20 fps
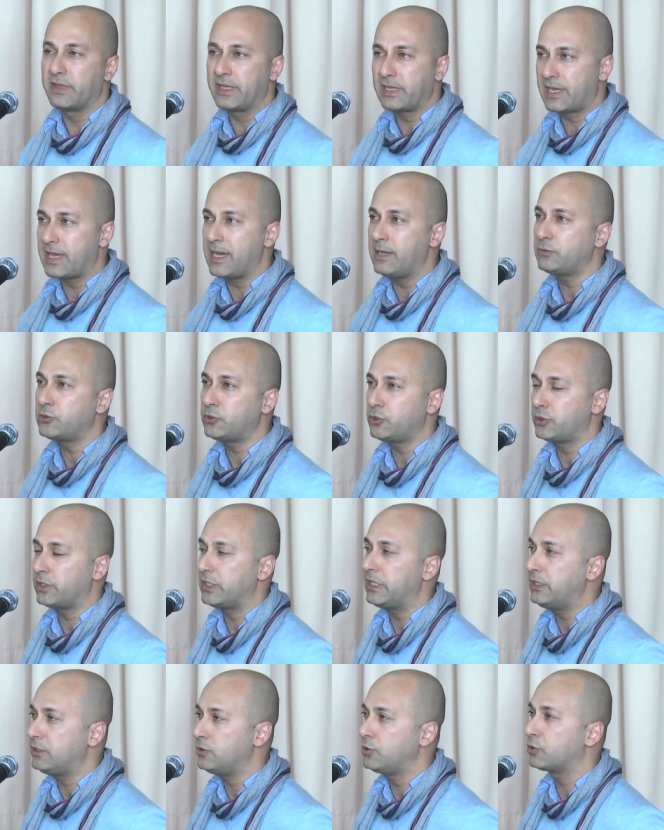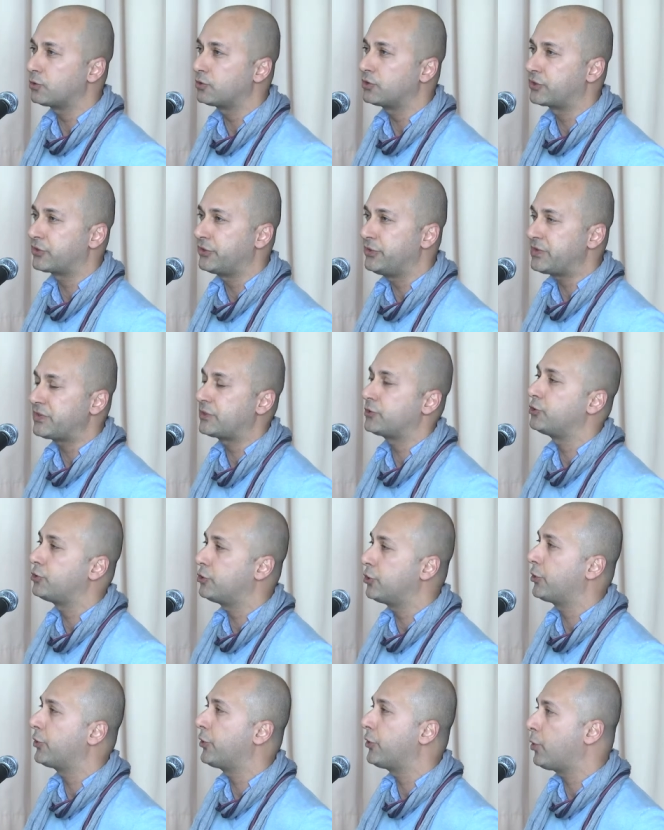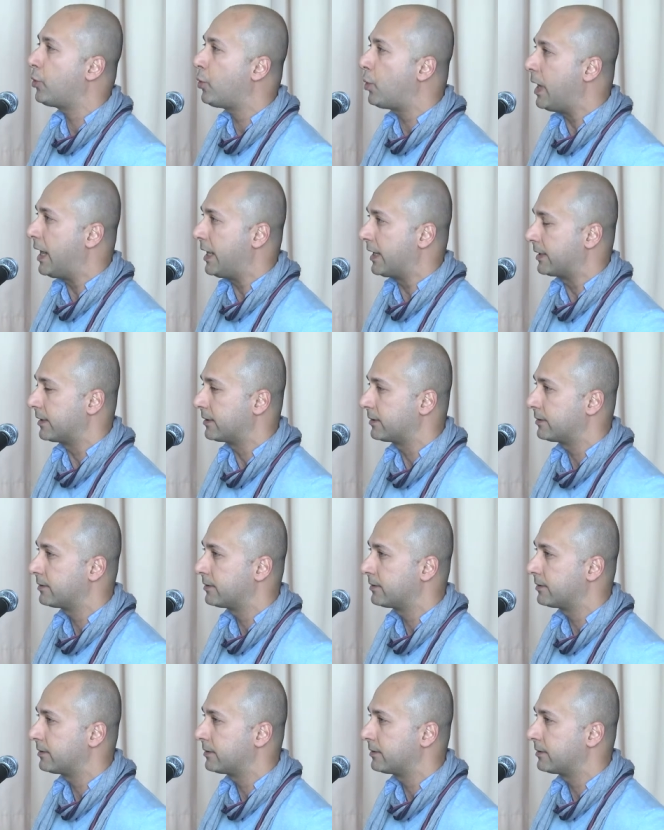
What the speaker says: They come to you in your dreams, you don't know why.